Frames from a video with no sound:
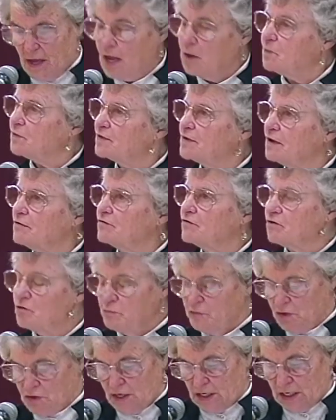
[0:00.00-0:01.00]
and without
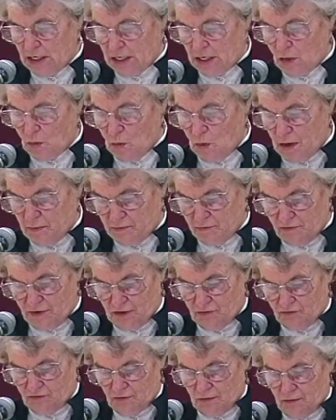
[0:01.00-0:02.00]
community
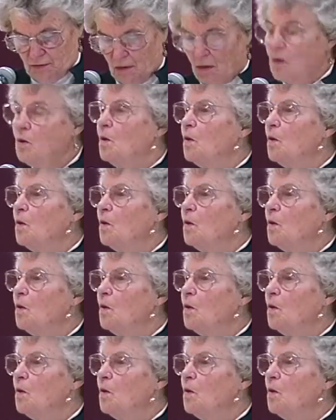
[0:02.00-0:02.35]
cooperation